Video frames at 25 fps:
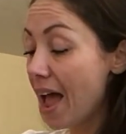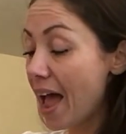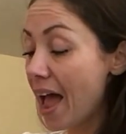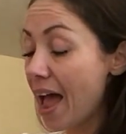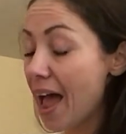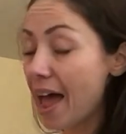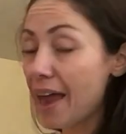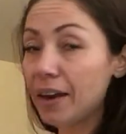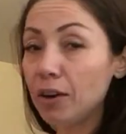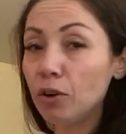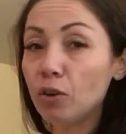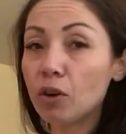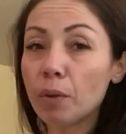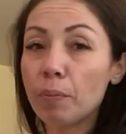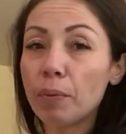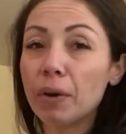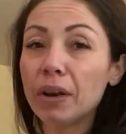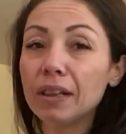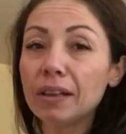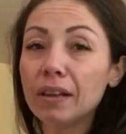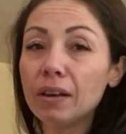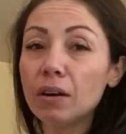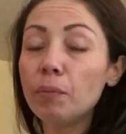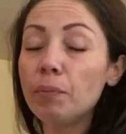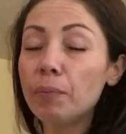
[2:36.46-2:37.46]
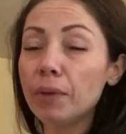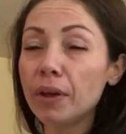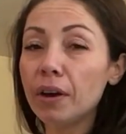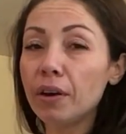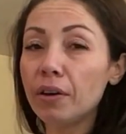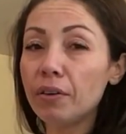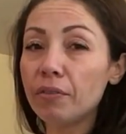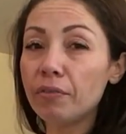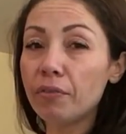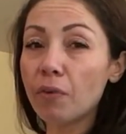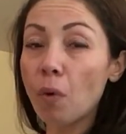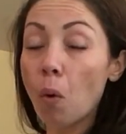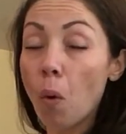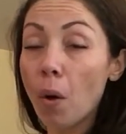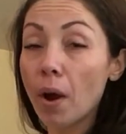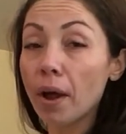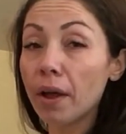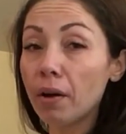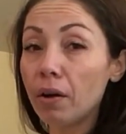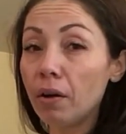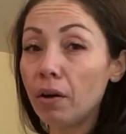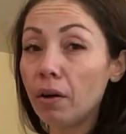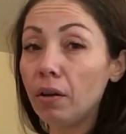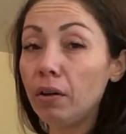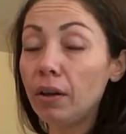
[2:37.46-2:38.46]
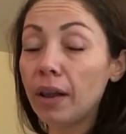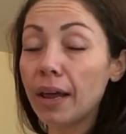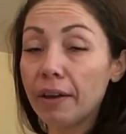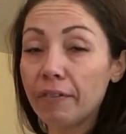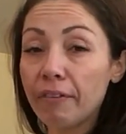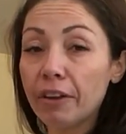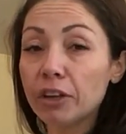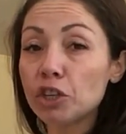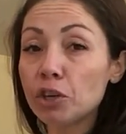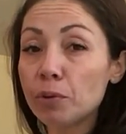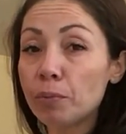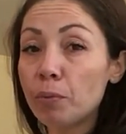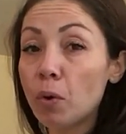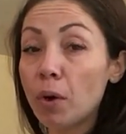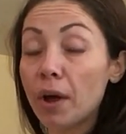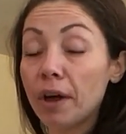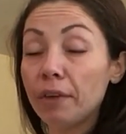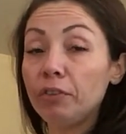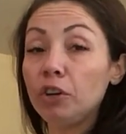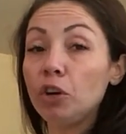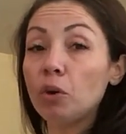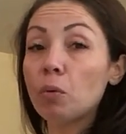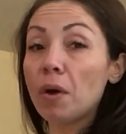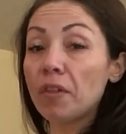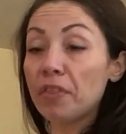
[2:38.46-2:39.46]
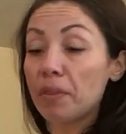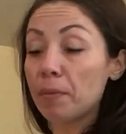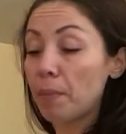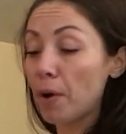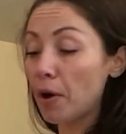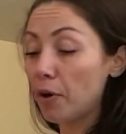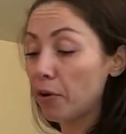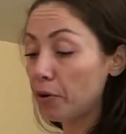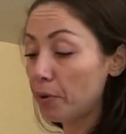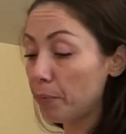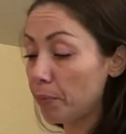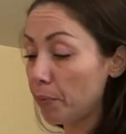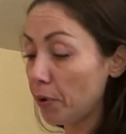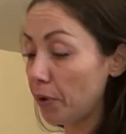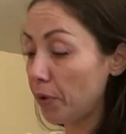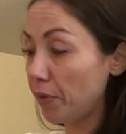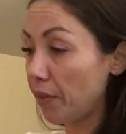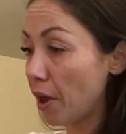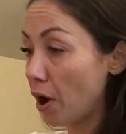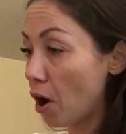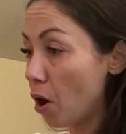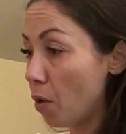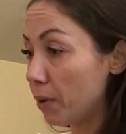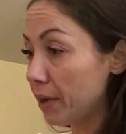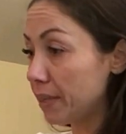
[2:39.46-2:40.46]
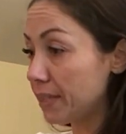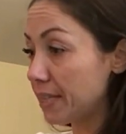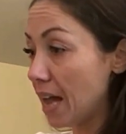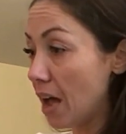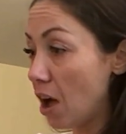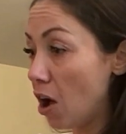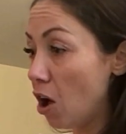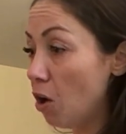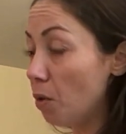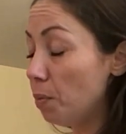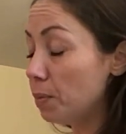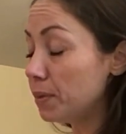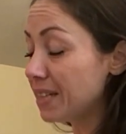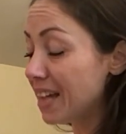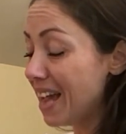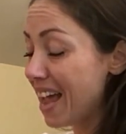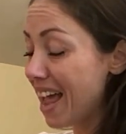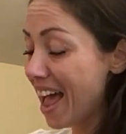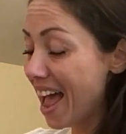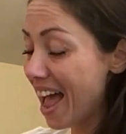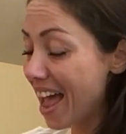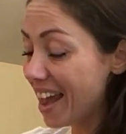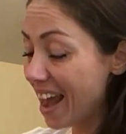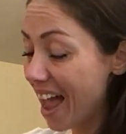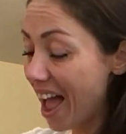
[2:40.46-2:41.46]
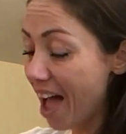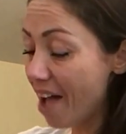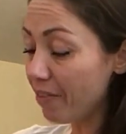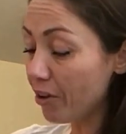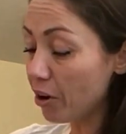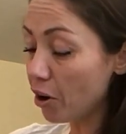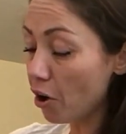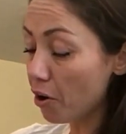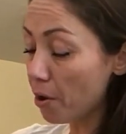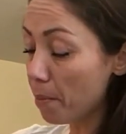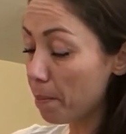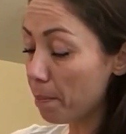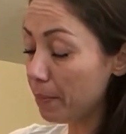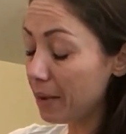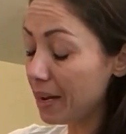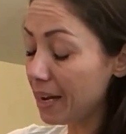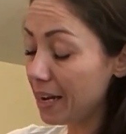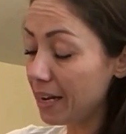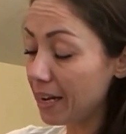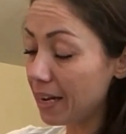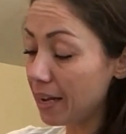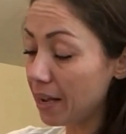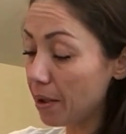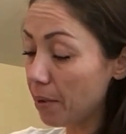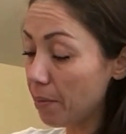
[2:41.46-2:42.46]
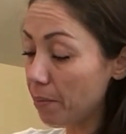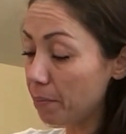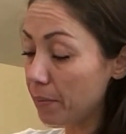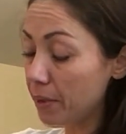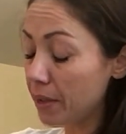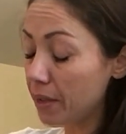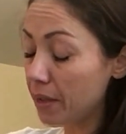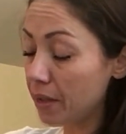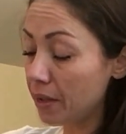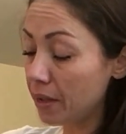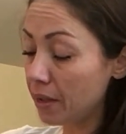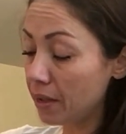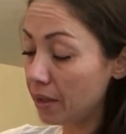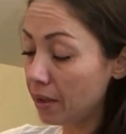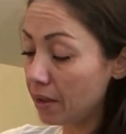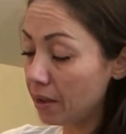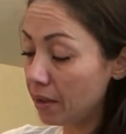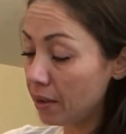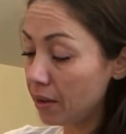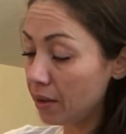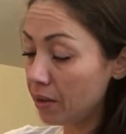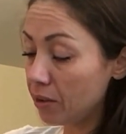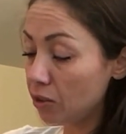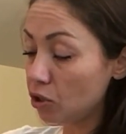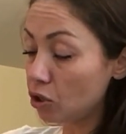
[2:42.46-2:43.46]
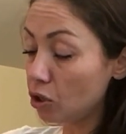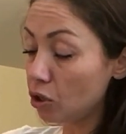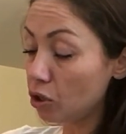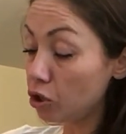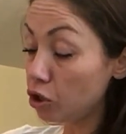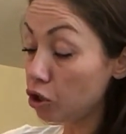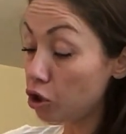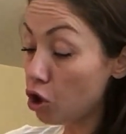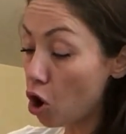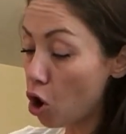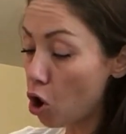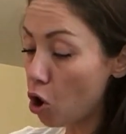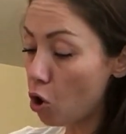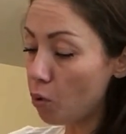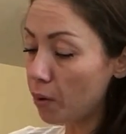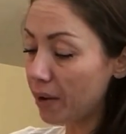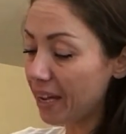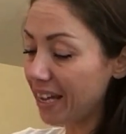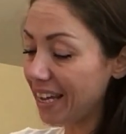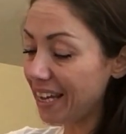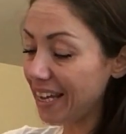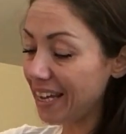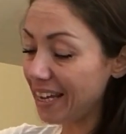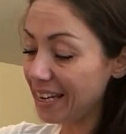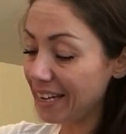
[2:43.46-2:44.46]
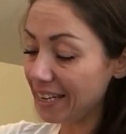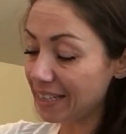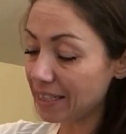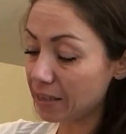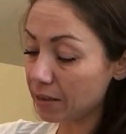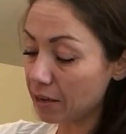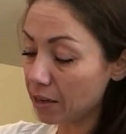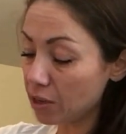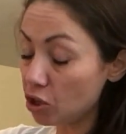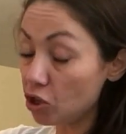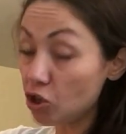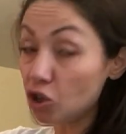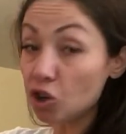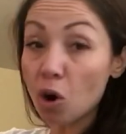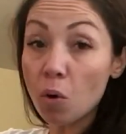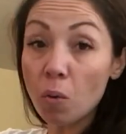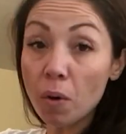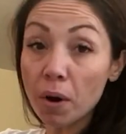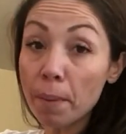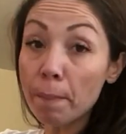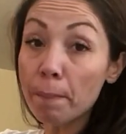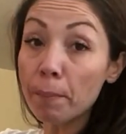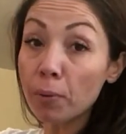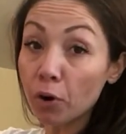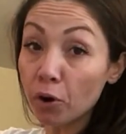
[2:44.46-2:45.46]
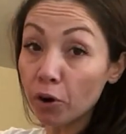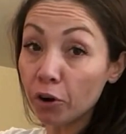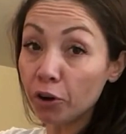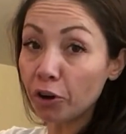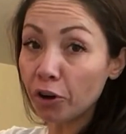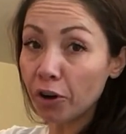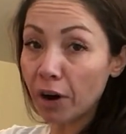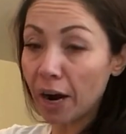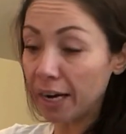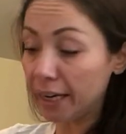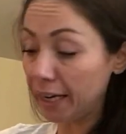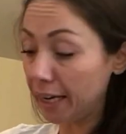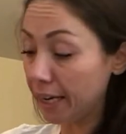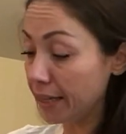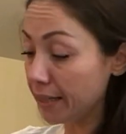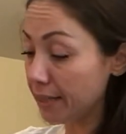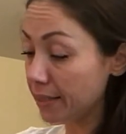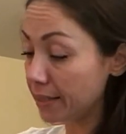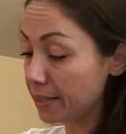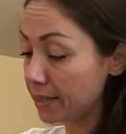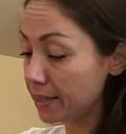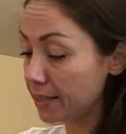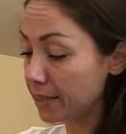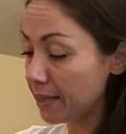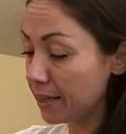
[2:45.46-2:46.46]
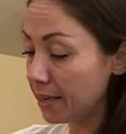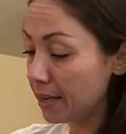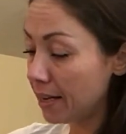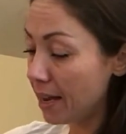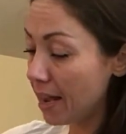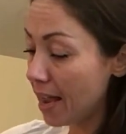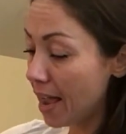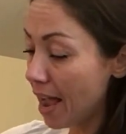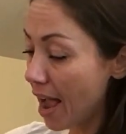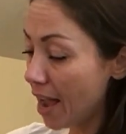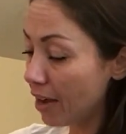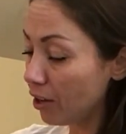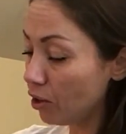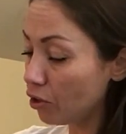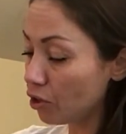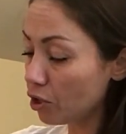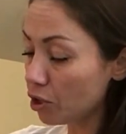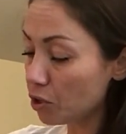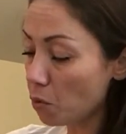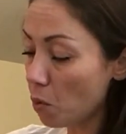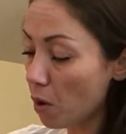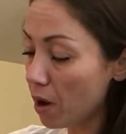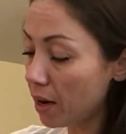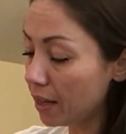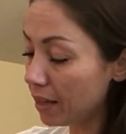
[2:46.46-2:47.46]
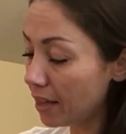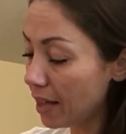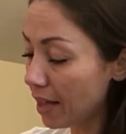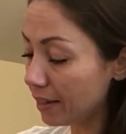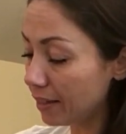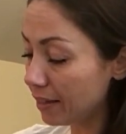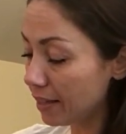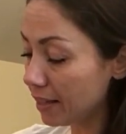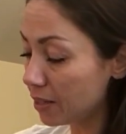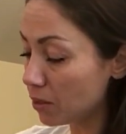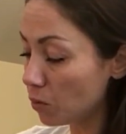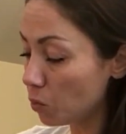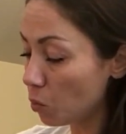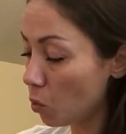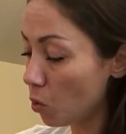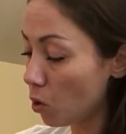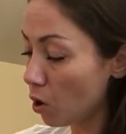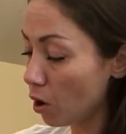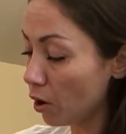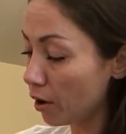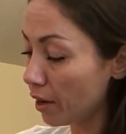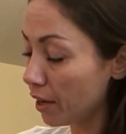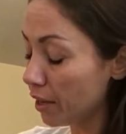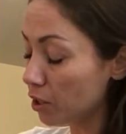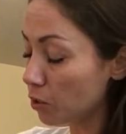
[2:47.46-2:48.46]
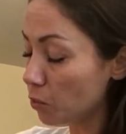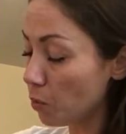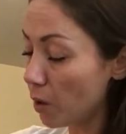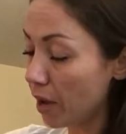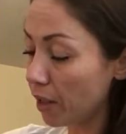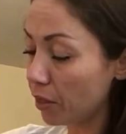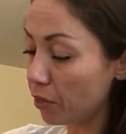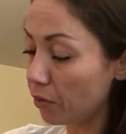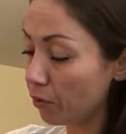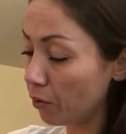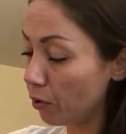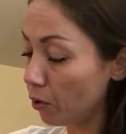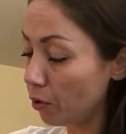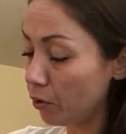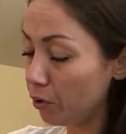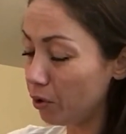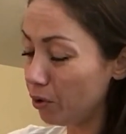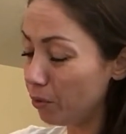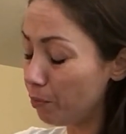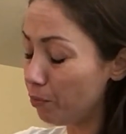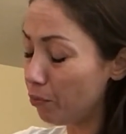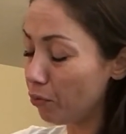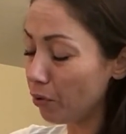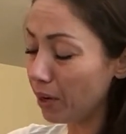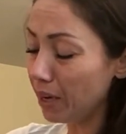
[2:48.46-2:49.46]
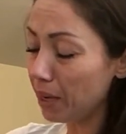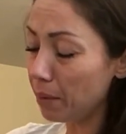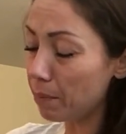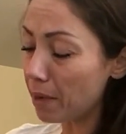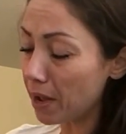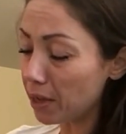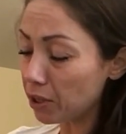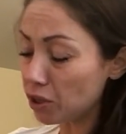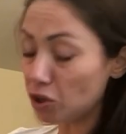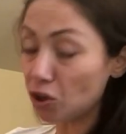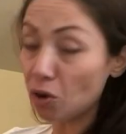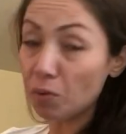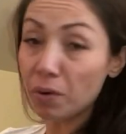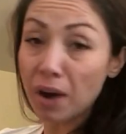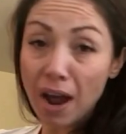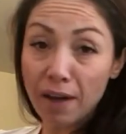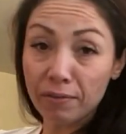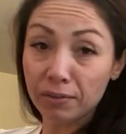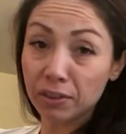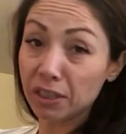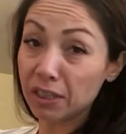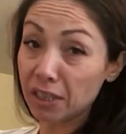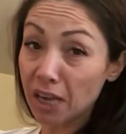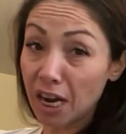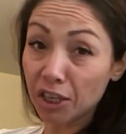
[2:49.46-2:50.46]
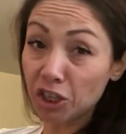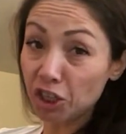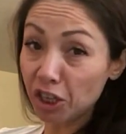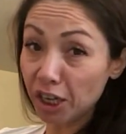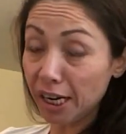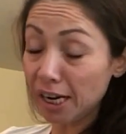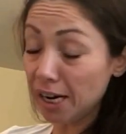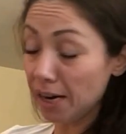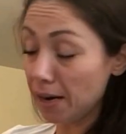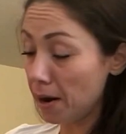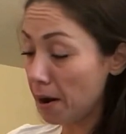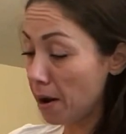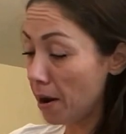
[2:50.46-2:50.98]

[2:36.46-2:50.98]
And you could put a little bit of oil, like vegetable oil, if you don't want the butter to burn, that always helps. And have it on a medium to low heat, because you don't want to burn your onions. And you just want to let this work its way through. You pretty much don't have to touch it,